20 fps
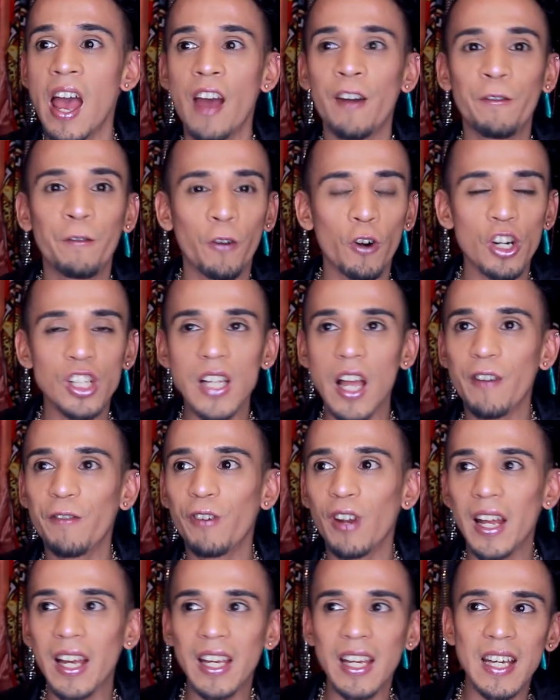at first i
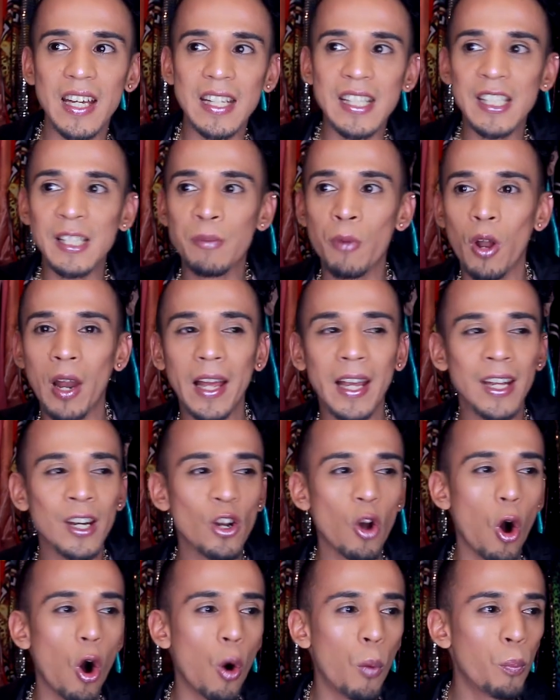feel like it smelled like an
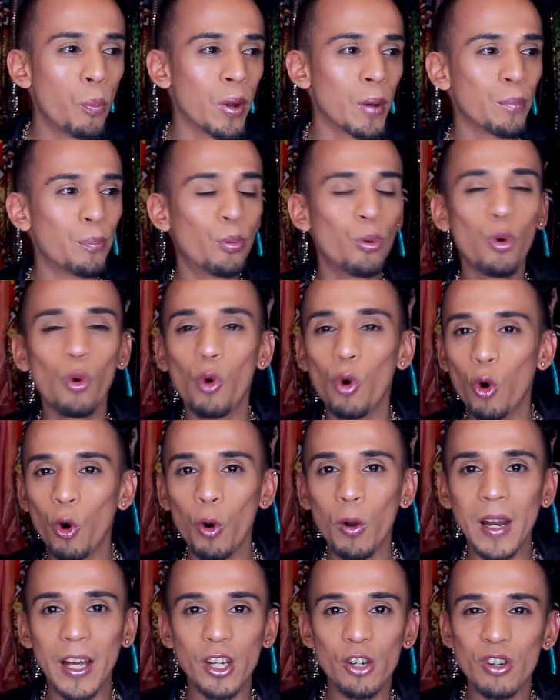open
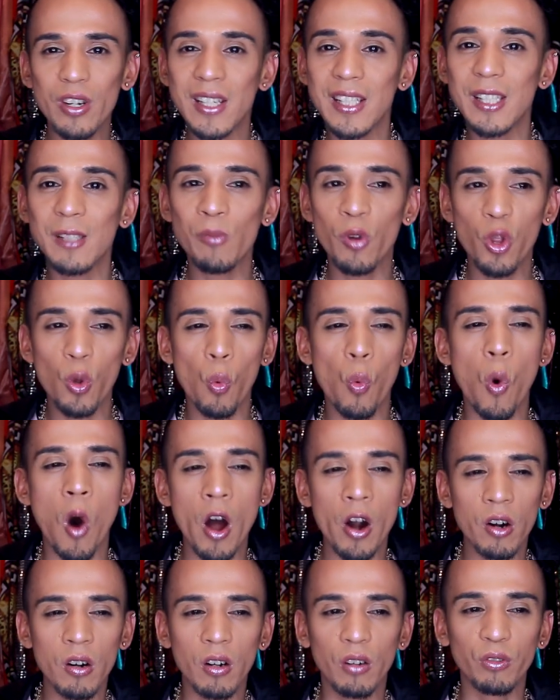pool like you can smell the
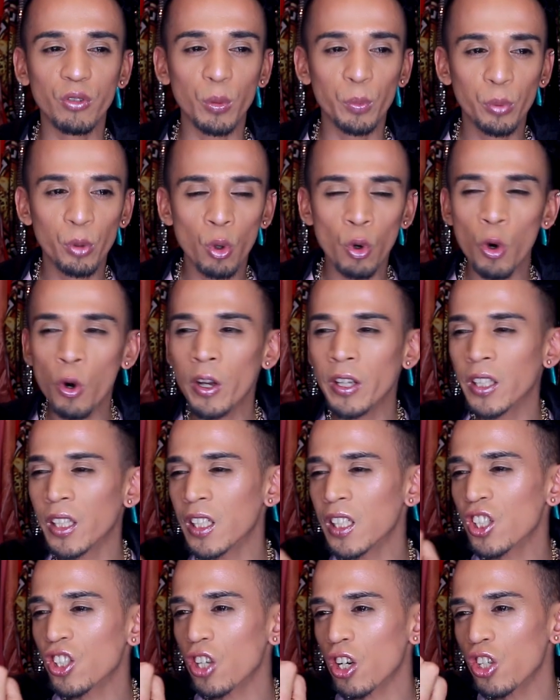water of the pool and then
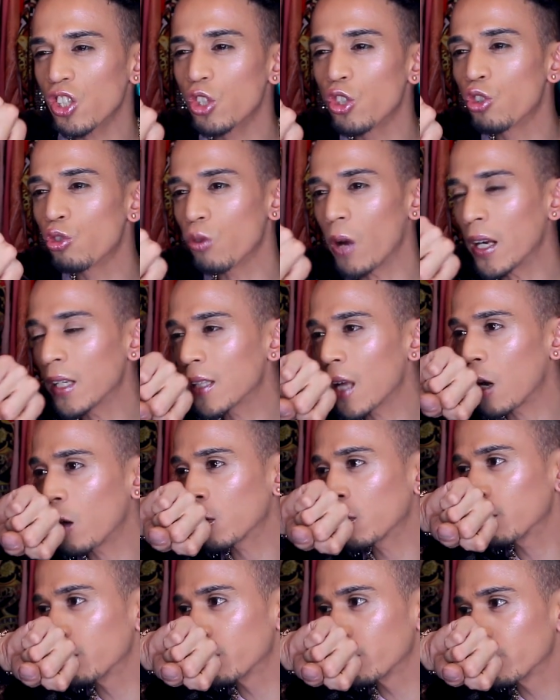it starts to dry
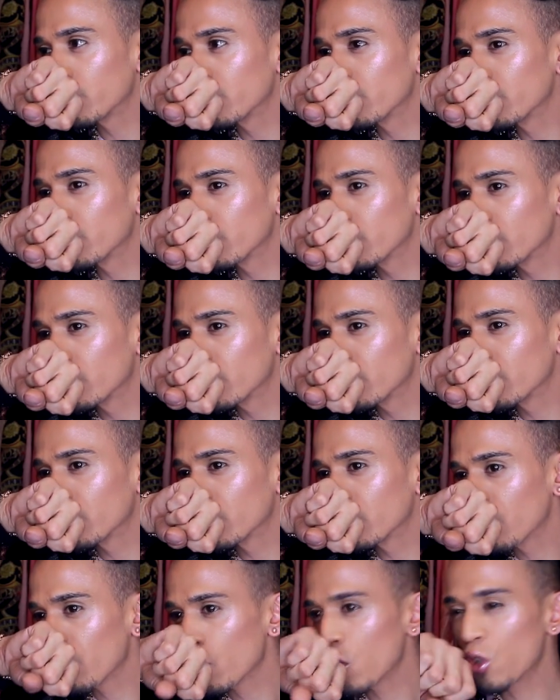down
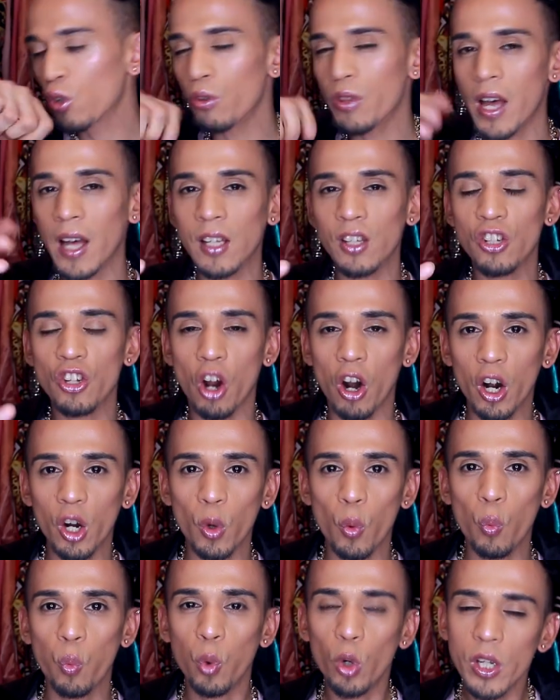to that dark
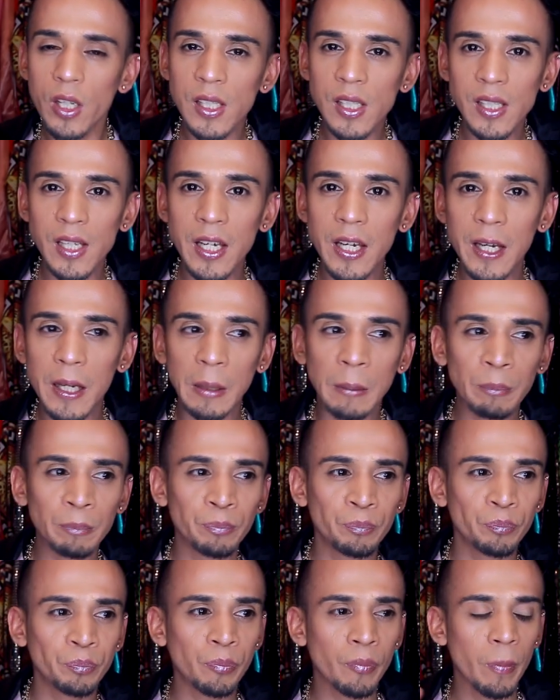woodsy
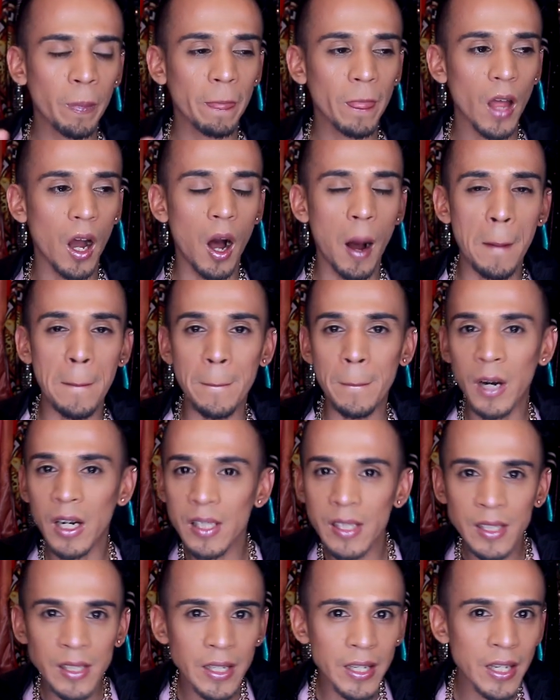uh,
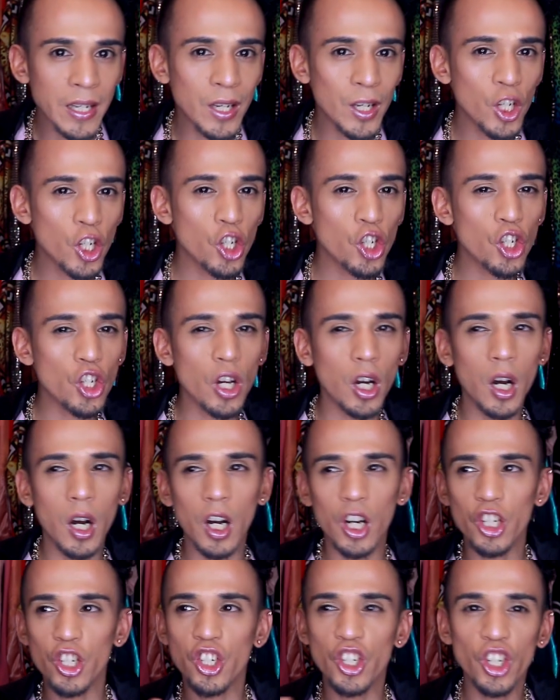musky,
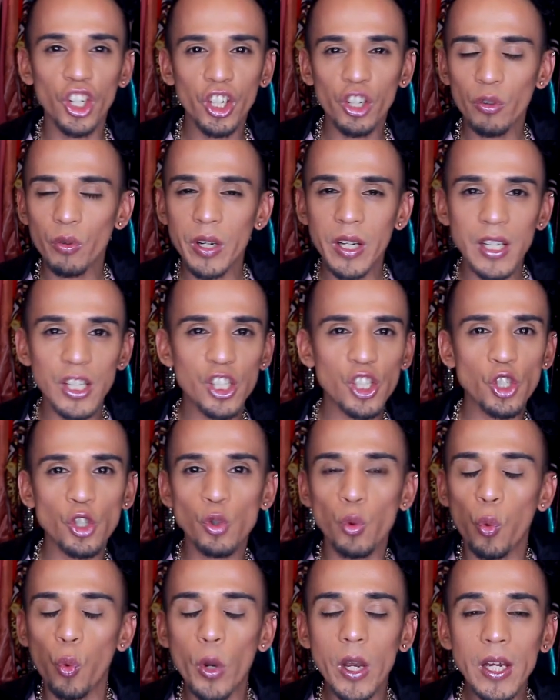uh, sugary,
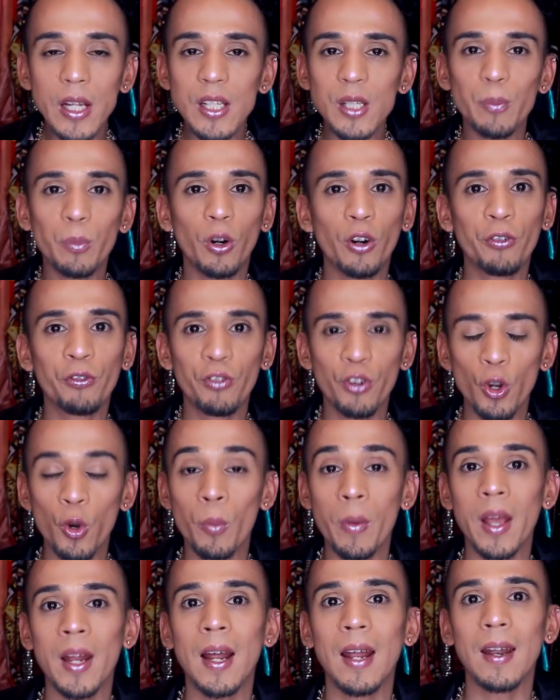sweet
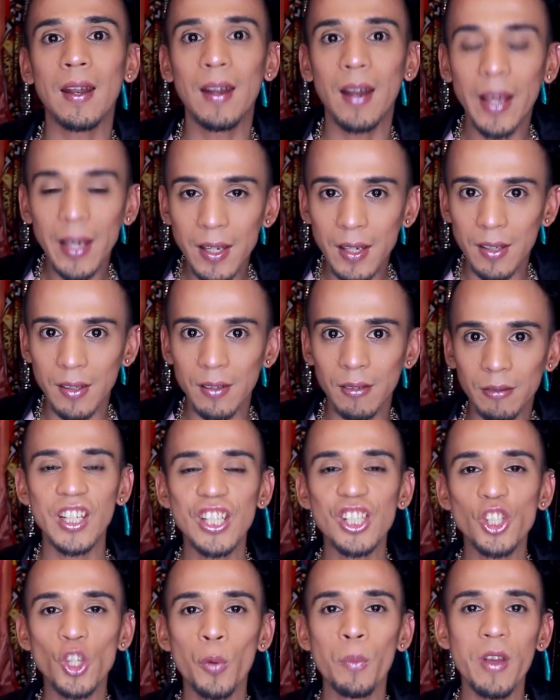perfume, and I like it.
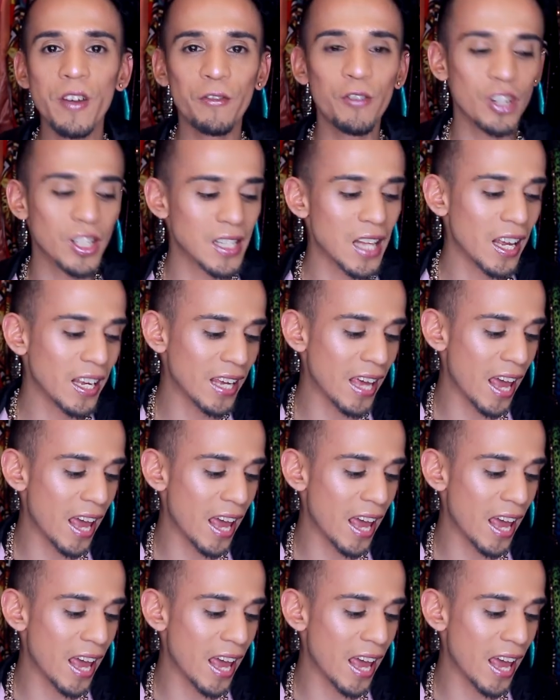This to me feels like